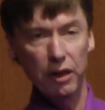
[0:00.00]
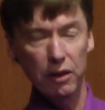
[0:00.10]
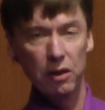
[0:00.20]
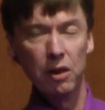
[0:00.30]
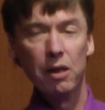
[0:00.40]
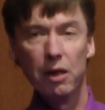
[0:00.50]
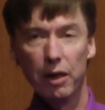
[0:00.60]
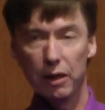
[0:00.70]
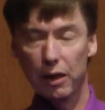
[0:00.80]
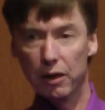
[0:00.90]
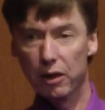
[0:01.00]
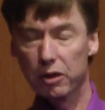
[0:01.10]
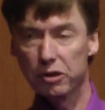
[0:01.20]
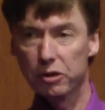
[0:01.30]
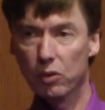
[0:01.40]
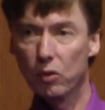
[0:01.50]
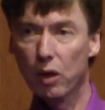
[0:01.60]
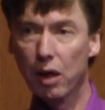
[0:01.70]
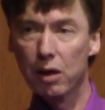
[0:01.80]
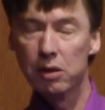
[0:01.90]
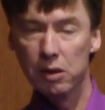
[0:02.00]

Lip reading: there, and I also